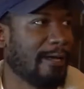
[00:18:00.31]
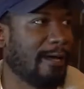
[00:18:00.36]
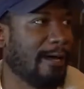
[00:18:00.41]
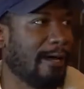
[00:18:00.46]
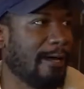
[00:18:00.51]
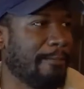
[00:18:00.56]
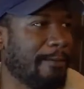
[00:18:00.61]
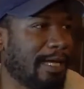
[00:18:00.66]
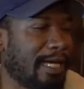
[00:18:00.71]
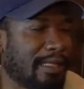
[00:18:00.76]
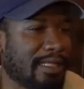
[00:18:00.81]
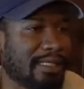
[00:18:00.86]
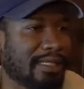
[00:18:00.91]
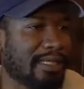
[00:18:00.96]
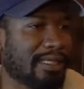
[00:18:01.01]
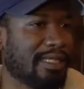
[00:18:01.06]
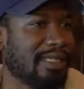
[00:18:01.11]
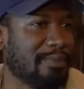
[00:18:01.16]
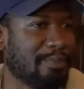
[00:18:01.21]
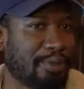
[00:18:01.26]
Um, and I think
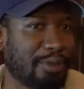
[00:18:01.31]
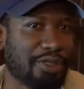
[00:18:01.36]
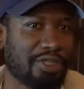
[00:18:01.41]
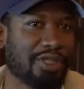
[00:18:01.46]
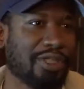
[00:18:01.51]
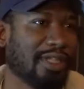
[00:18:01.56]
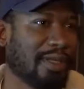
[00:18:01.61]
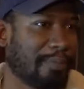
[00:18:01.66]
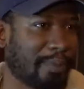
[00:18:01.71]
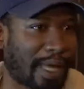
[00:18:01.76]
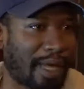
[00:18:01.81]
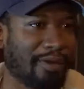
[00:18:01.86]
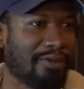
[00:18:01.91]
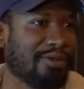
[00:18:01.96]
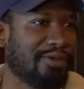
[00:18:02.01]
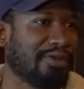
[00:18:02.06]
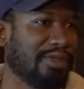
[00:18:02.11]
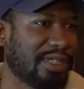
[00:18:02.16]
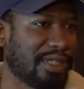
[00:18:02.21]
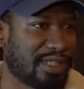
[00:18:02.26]
they keep pushing the
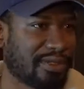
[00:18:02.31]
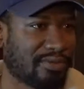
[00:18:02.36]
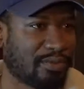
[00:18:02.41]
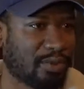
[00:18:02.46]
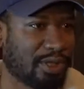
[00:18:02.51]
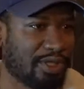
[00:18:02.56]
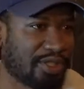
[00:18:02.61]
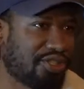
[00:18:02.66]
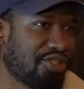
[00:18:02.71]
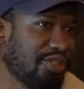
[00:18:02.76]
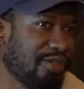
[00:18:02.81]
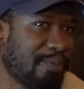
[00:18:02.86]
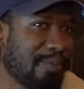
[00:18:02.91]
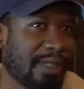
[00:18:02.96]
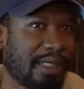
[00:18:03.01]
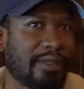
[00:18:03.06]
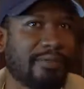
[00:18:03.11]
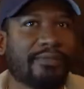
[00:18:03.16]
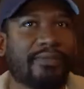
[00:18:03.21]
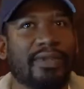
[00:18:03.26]
boundaries of what should
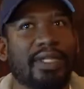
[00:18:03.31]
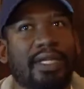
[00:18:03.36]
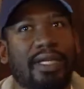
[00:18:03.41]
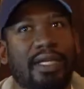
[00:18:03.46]
be.